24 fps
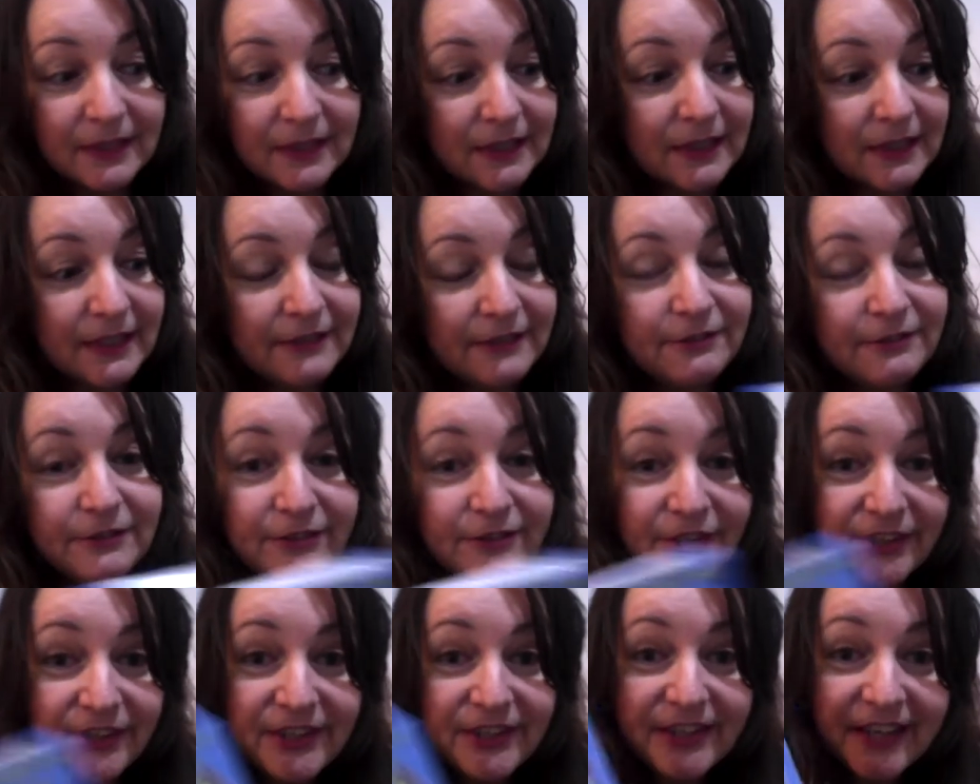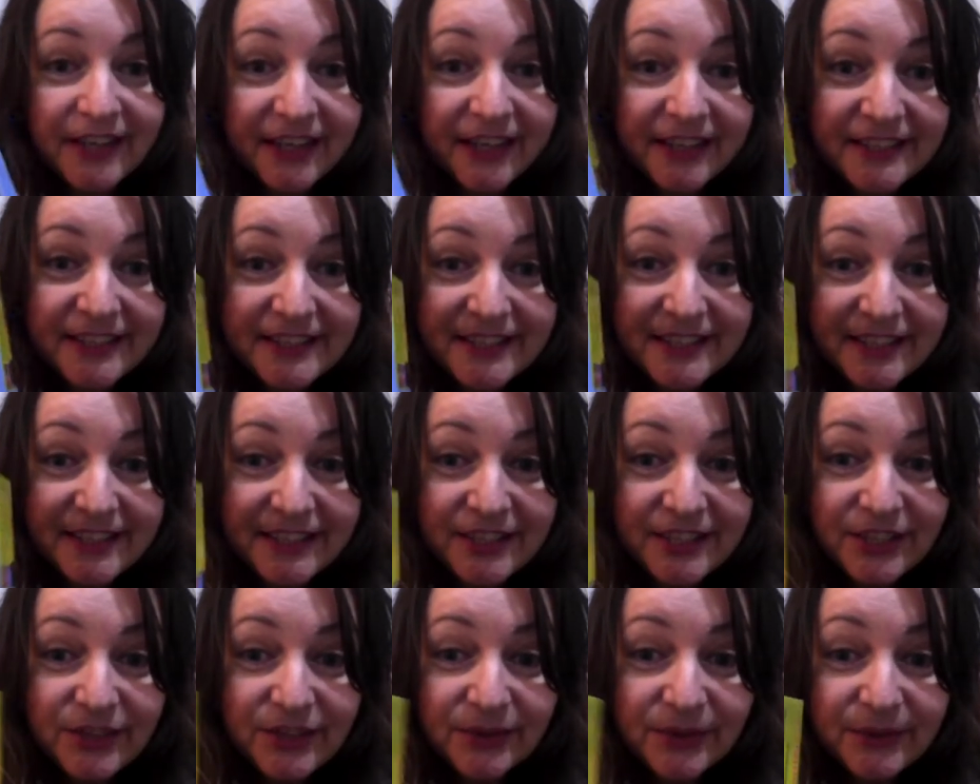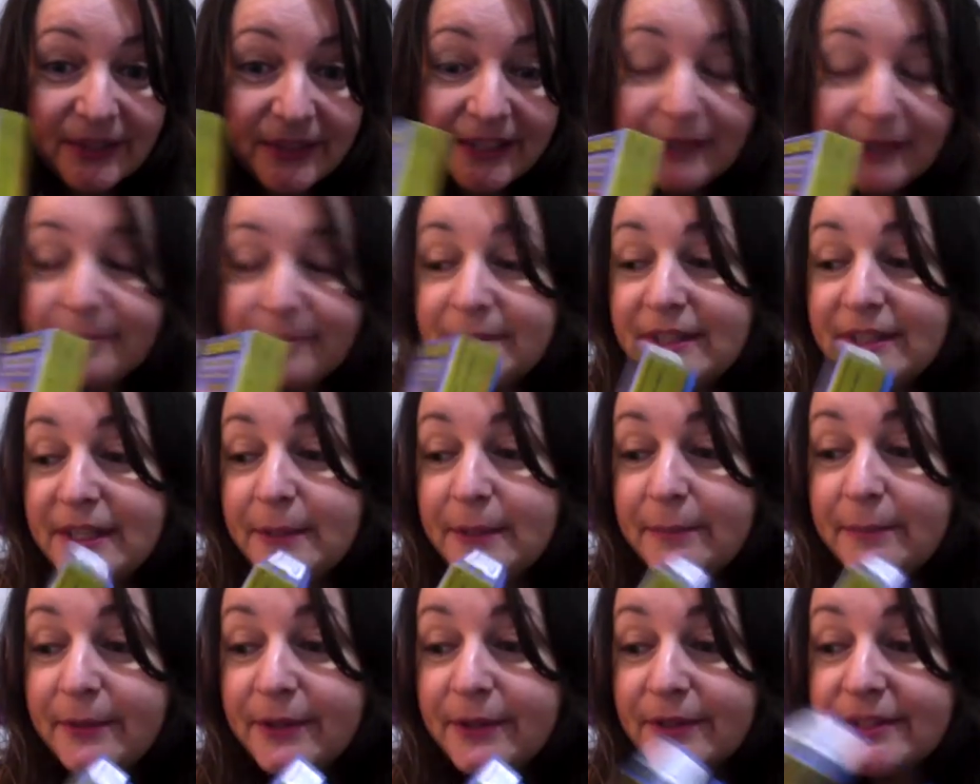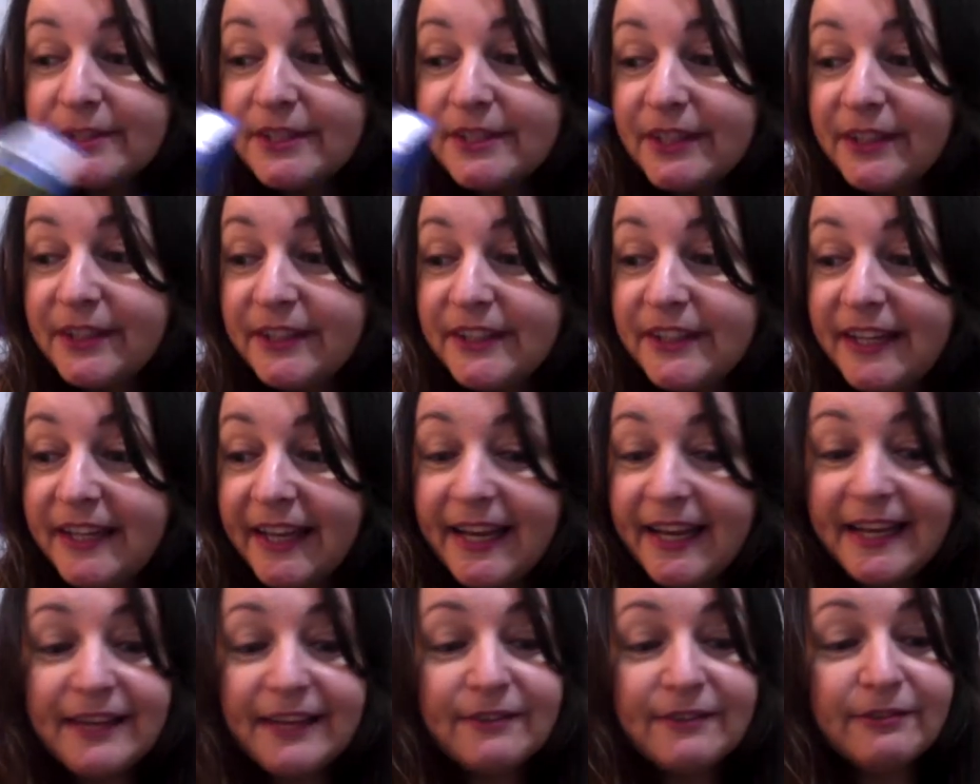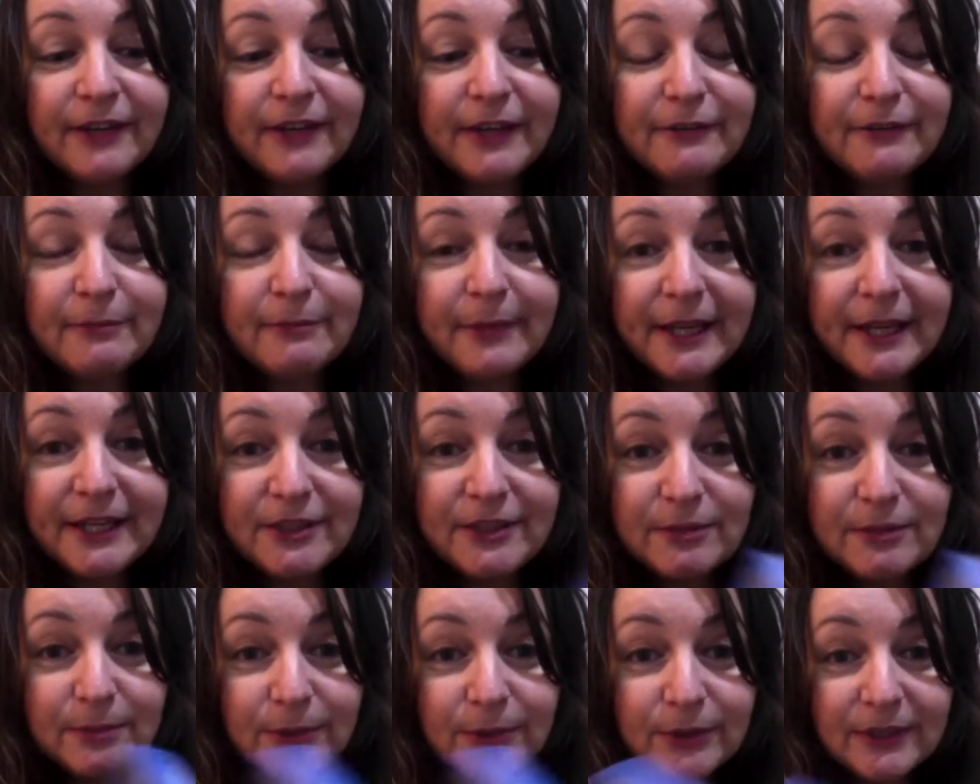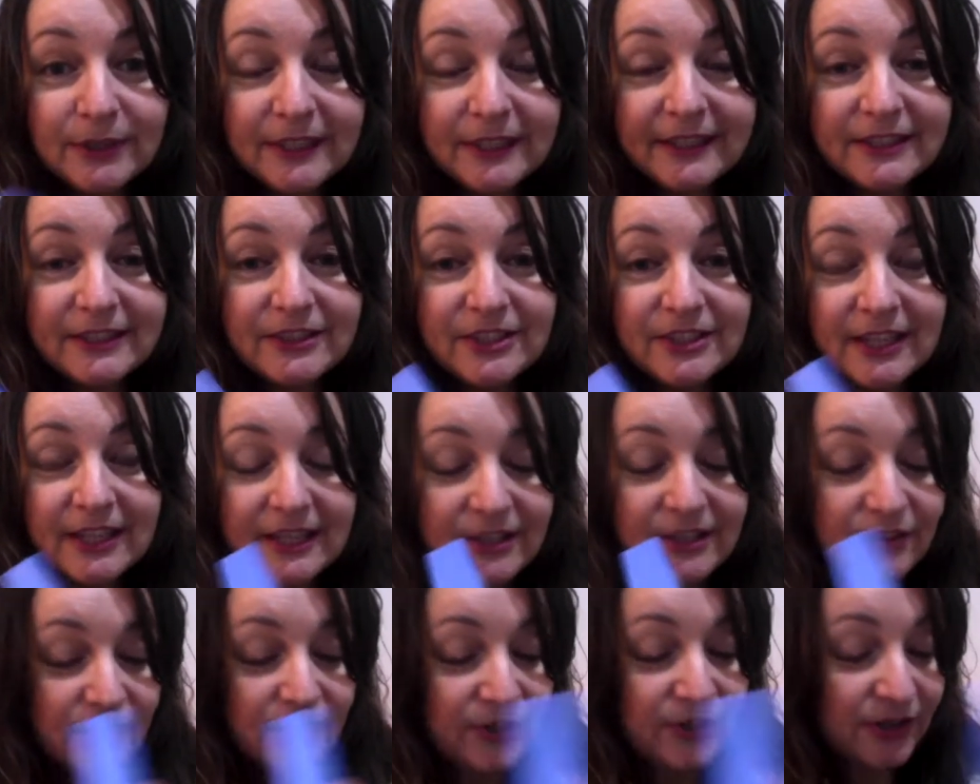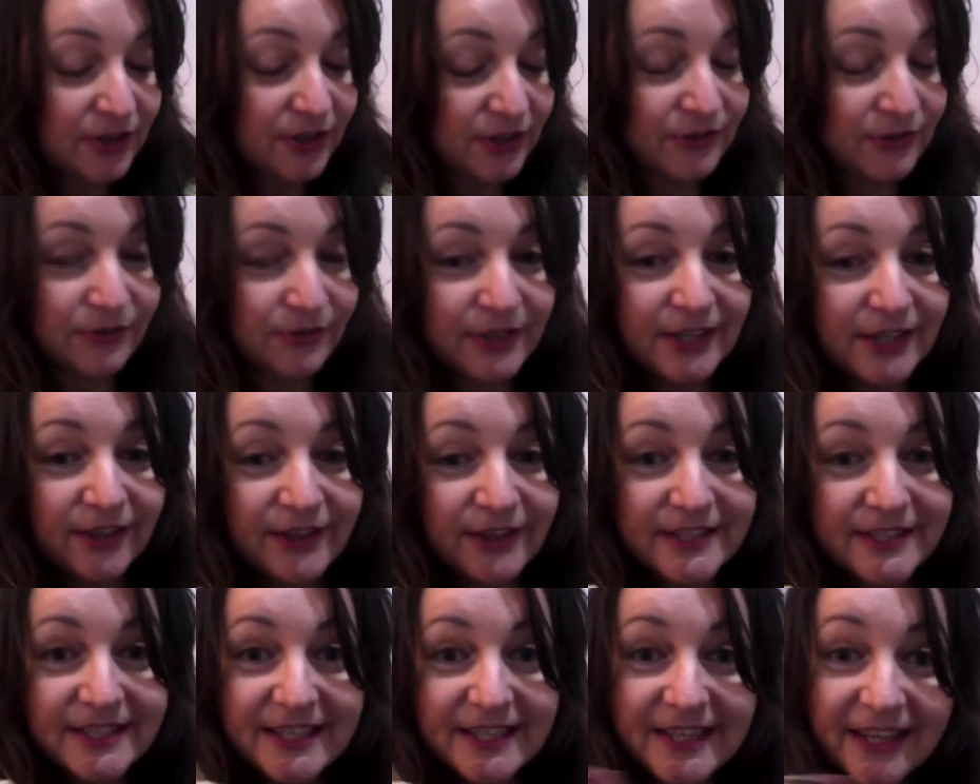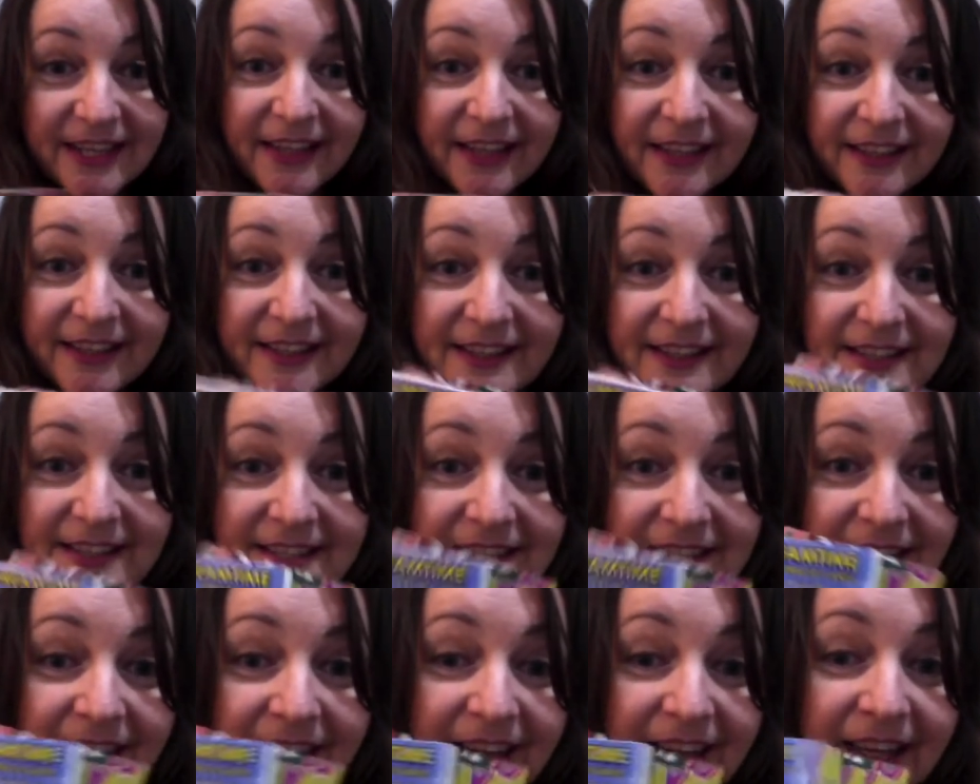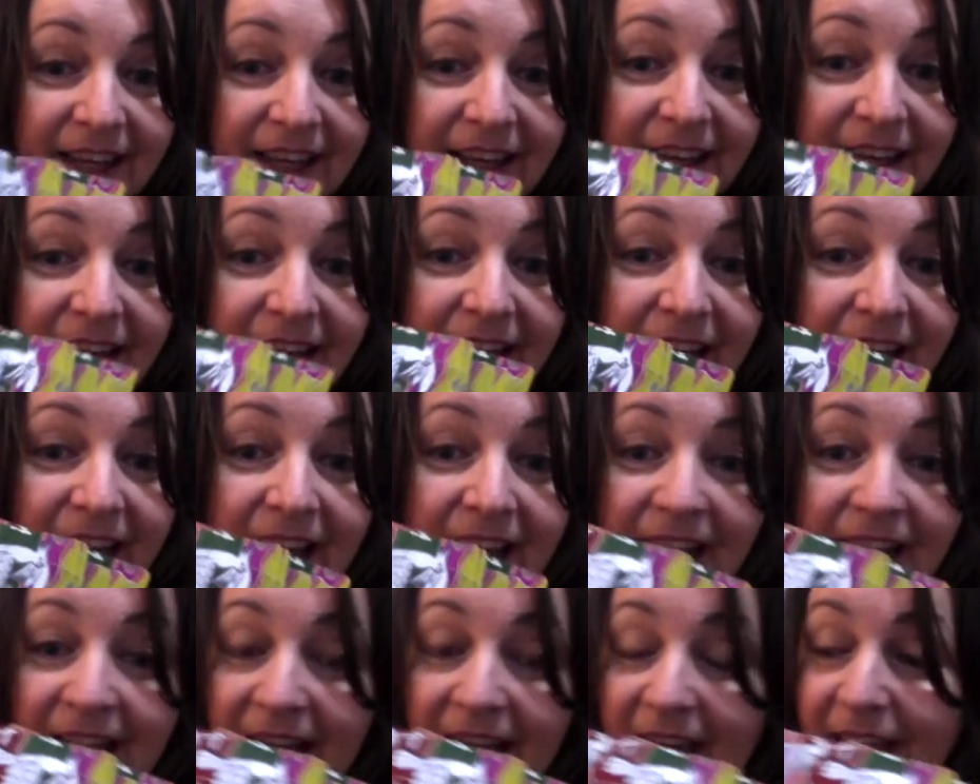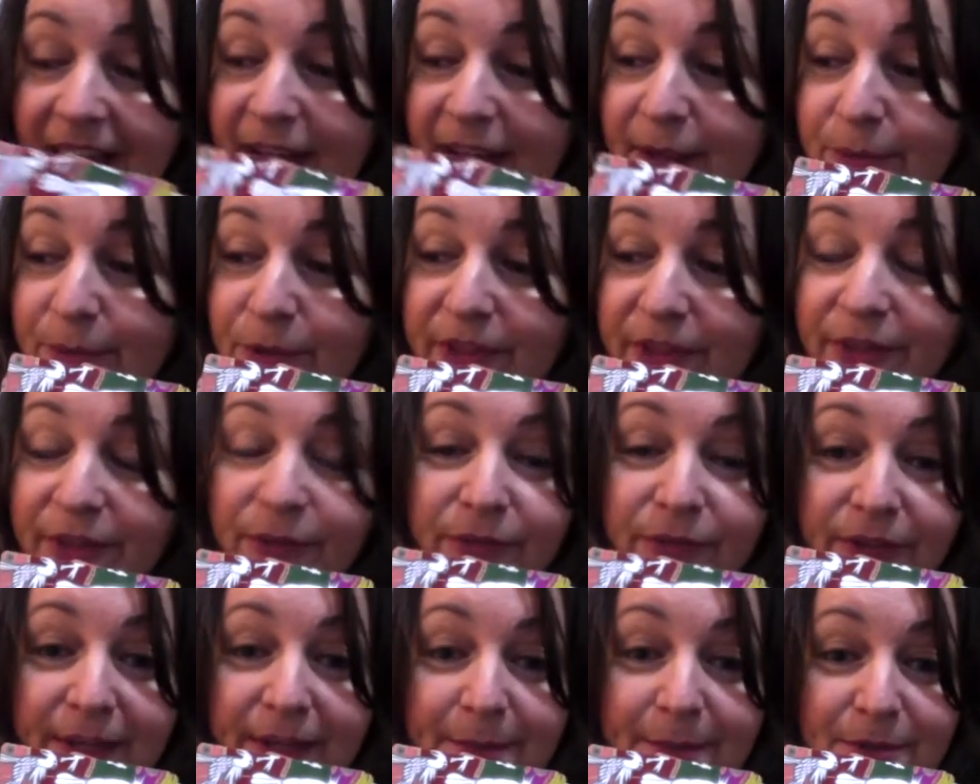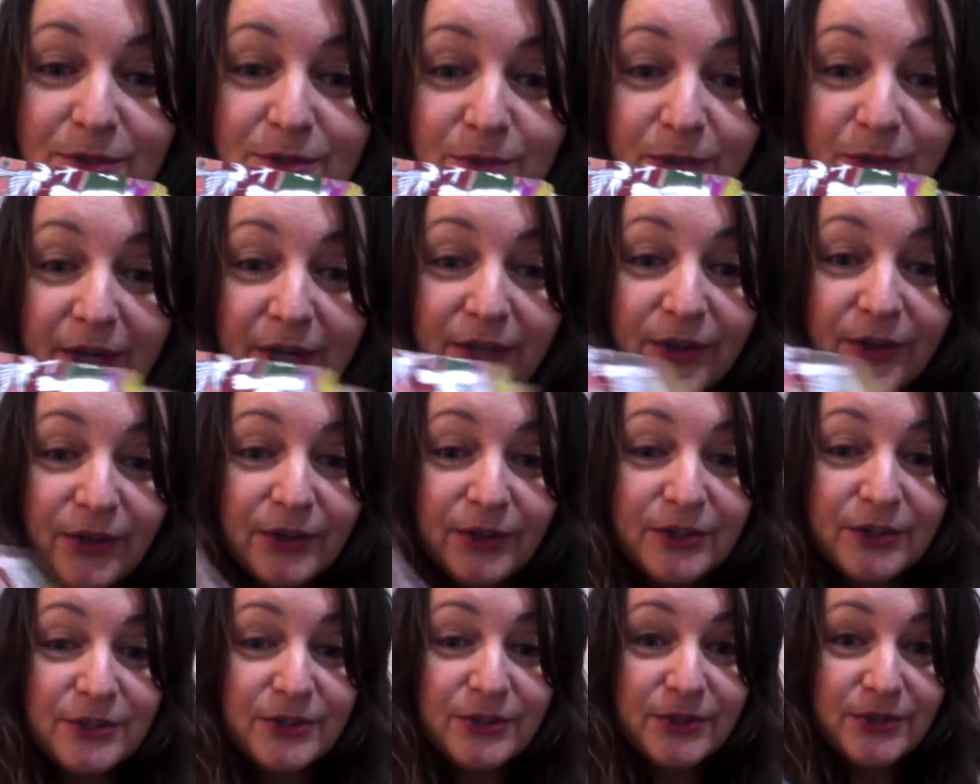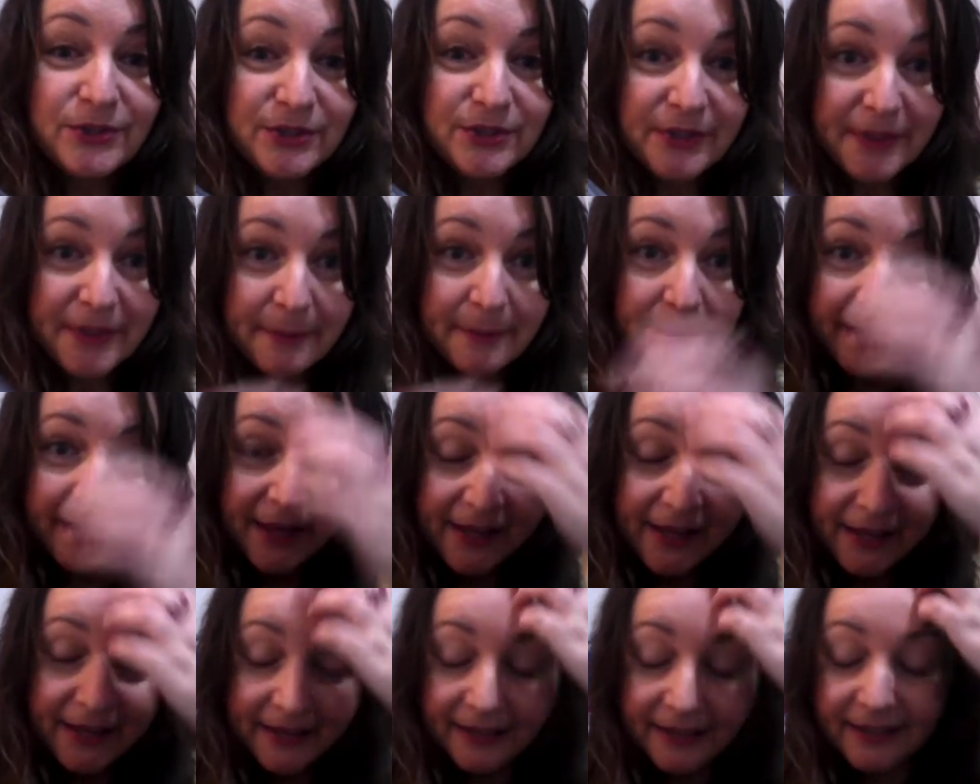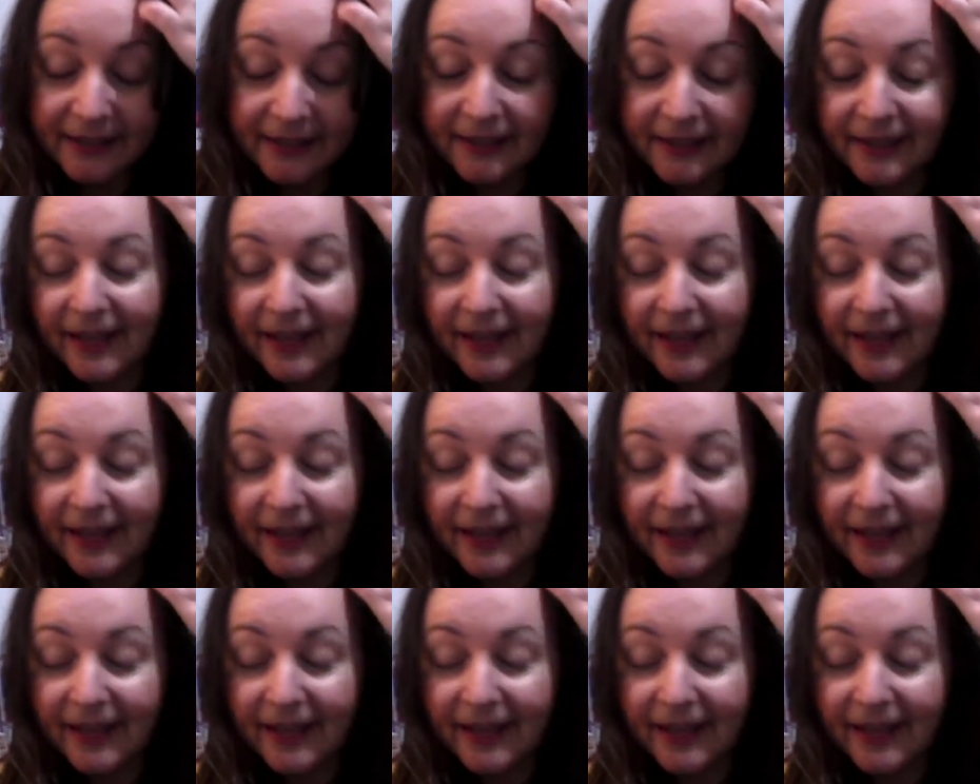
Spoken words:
if you've got your card deck, it comes in a box. You've got your 85-page booklet and your 33 glossy cards with the famous white cockatoos on the back.